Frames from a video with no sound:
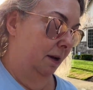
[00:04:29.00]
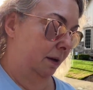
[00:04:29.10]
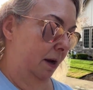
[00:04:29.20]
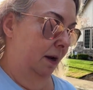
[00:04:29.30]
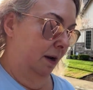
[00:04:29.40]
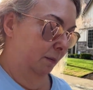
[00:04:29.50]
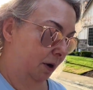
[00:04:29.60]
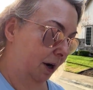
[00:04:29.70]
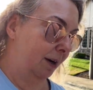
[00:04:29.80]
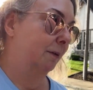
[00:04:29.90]
yeah, I'm
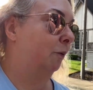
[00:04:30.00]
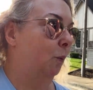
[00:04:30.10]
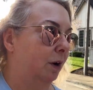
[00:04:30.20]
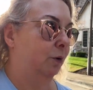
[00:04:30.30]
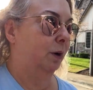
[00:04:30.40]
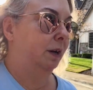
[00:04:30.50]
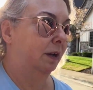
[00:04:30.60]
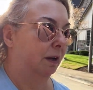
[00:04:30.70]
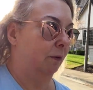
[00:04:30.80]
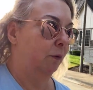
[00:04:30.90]
kind of wondering
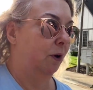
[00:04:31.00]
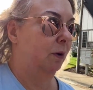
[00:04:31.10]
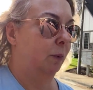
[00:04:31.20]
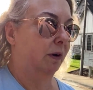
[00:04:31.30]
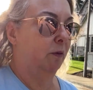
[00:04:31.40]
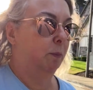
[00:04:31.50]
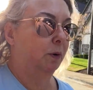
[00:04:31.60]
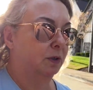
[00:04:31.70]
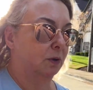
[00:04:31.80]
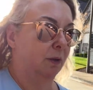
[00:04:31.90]
if whatever
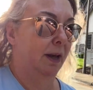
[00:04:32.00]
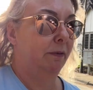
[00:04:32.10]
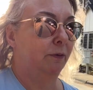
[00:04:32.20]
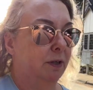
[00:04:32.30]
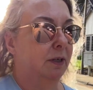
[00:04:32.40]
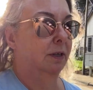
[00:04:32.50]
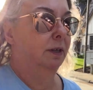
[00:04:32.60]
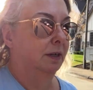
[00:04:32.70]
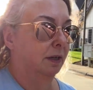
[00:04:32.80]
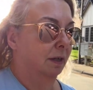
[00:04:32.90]
books are left,
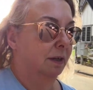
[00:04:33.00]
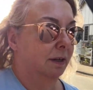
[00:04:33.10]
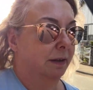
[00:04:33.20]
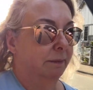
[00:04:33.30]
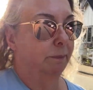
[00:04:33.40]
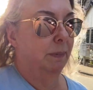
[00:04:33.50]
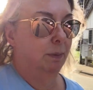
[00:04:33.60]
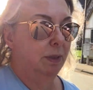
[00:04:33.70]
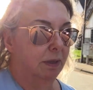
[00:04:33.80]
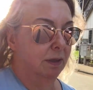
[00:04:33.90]

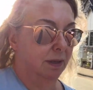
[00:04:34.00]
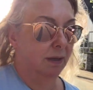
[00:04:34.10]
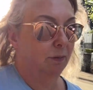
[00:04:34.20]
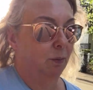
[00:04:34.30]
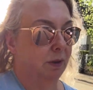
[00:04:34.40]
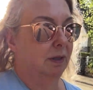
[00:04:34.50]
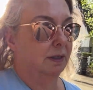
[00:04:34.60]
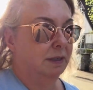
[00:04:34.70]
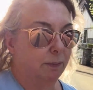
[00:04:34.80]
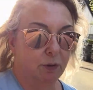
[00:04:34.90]
maybe with the
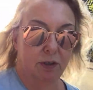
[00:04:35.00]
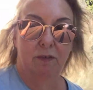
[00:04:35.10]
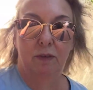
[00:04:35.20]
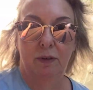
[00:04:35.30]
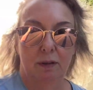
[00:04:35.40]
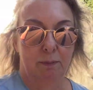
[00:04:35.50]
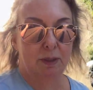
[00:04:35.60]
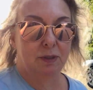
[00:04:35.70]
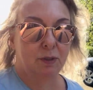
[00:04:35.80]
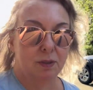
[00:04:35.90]
exception of
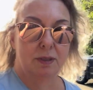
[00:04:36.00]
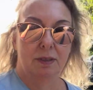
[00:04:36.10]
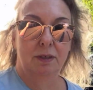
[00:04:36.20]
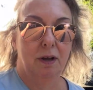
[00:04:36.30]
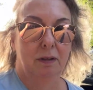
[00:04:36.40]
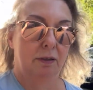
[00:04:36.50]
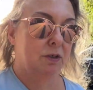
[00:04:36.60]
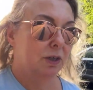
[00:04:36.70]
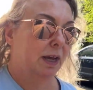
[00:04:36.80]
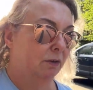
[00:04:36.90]
Mister's
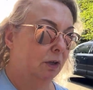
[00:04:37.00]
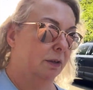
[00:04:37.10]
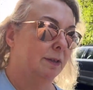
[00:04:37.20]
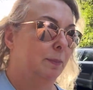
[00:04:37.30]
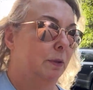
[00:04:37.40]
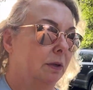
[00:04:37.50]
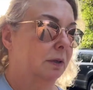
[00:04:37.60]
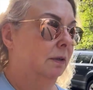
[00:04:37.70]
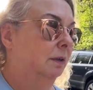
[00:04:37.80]
college calculus book,